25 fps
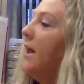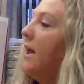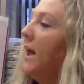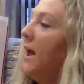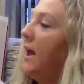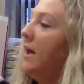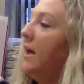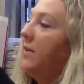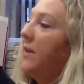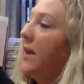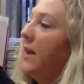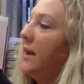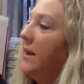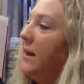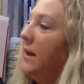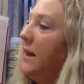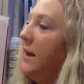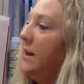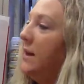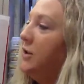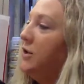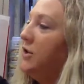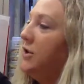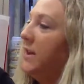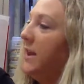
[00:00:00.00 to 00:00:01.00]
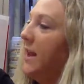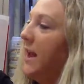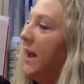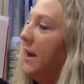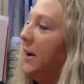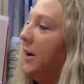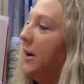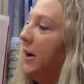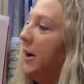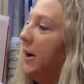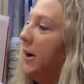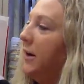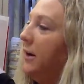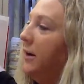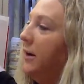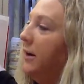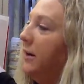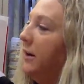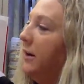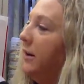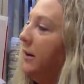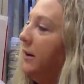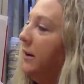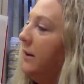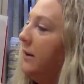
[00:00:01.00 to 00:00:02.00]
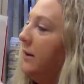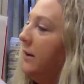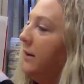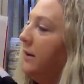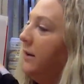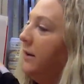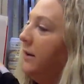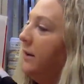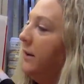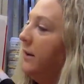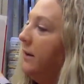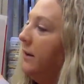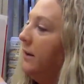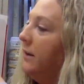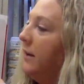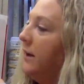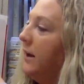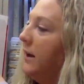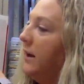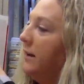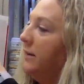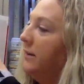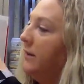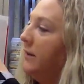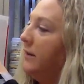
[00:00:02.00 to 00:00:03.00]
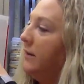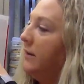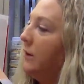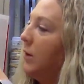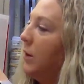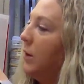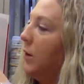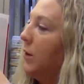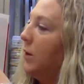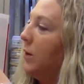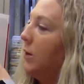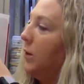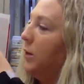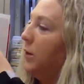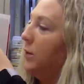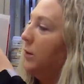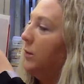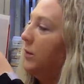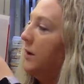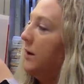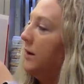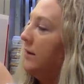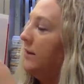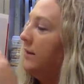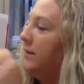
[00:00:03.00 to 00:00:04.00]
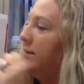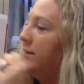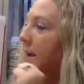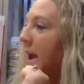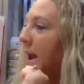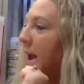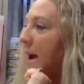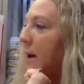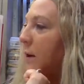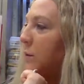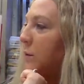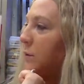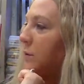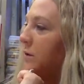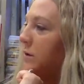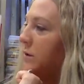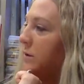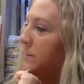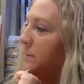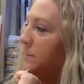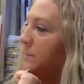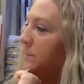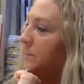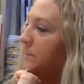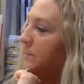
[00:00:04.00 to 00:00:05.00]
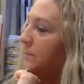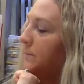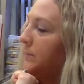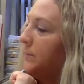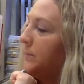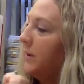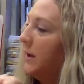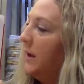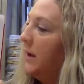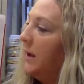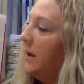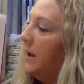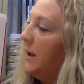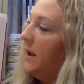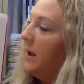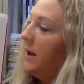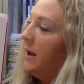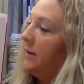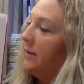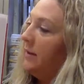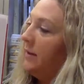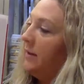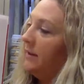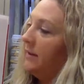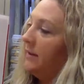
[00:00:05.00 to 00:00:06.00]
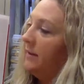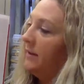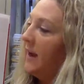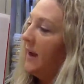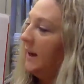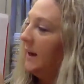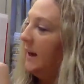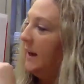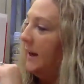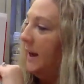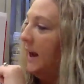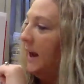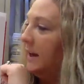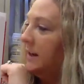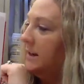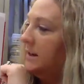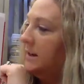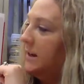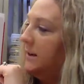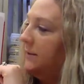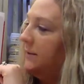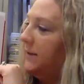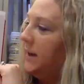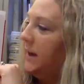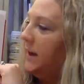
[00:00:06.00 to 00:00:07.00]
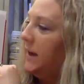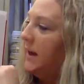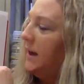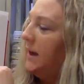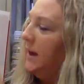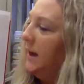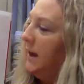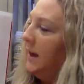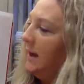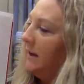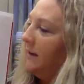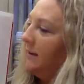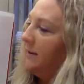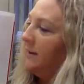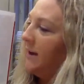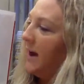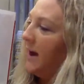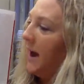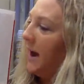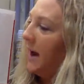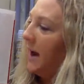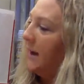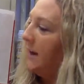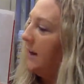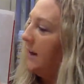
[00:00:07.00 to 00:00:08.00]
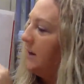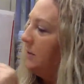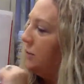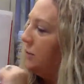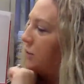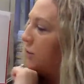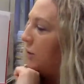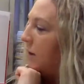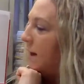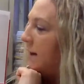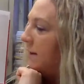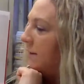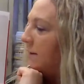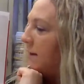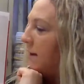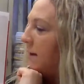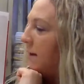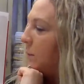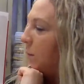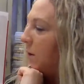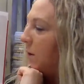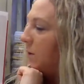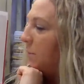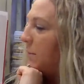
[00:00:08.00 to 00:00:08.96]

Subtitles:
and that each letter is its own sound. The second activity is I can trace it with